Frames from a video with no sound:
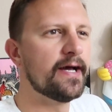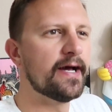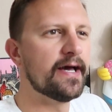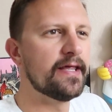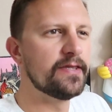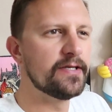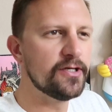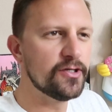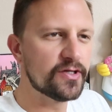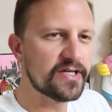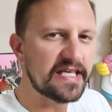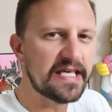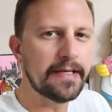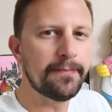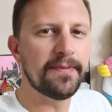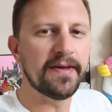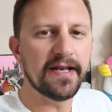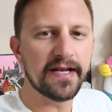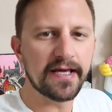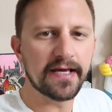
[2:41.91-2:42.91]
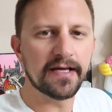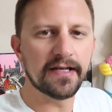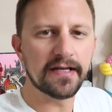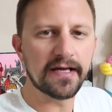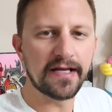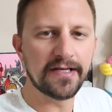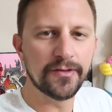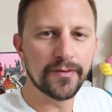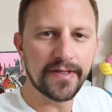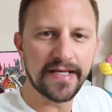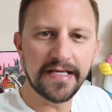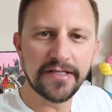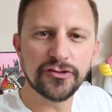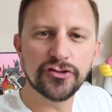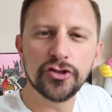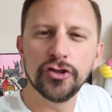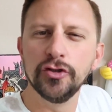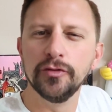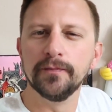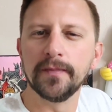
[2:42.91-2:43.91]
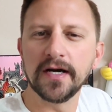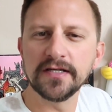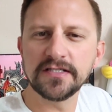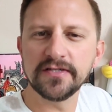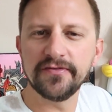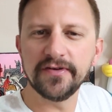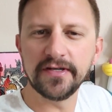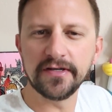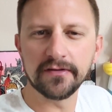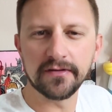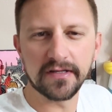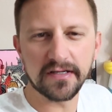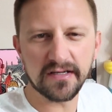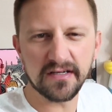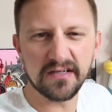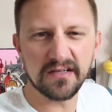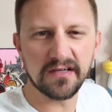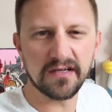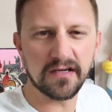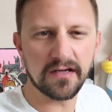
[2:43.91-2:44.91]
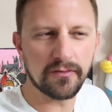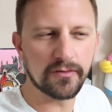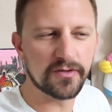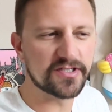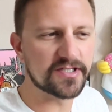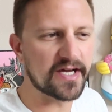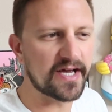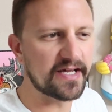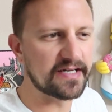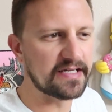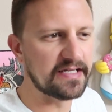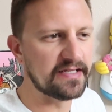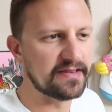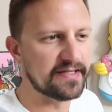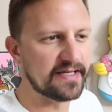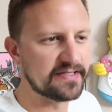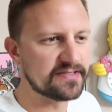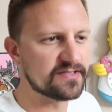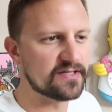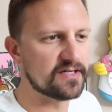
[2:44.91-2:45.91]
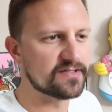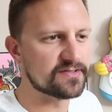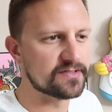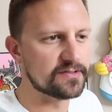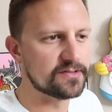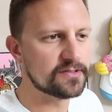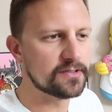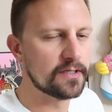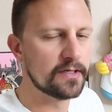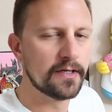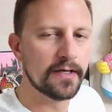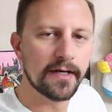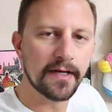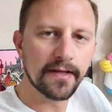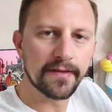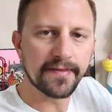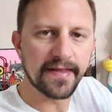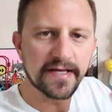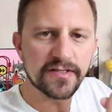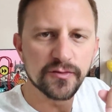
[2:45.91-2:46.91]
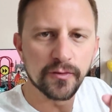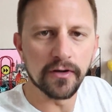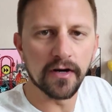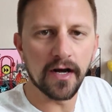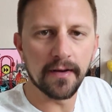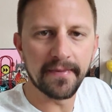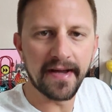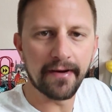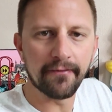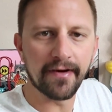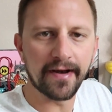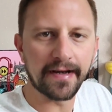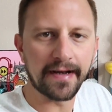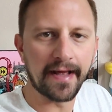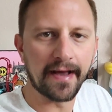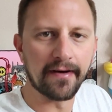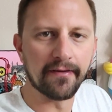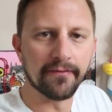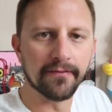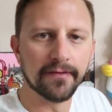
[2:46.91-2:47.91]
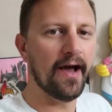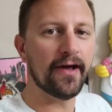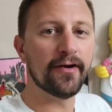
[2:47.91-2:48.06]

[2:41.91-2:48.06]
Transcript: And then you keep eating it and you eat too much of it and you're like, ah, I wish I hadn't eaten that sausage. That's where I'm at right now.